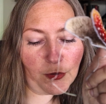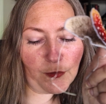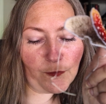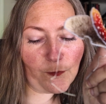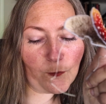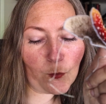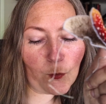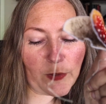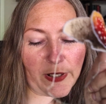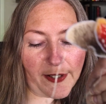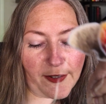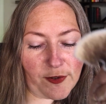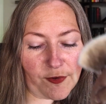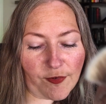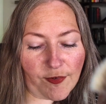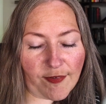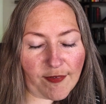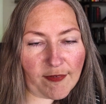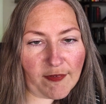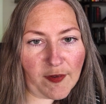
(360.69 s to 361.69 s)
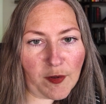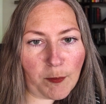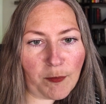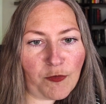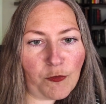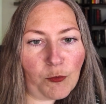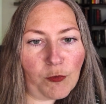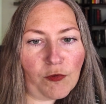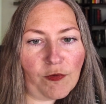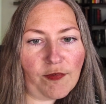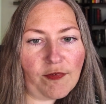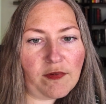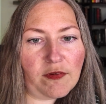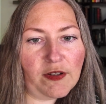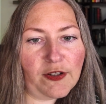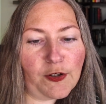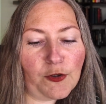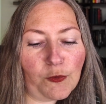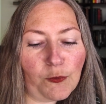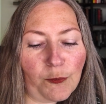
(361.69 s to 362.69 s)
the wire slips will
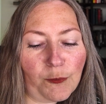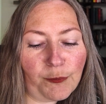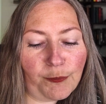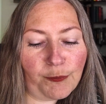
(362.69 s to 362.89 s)
go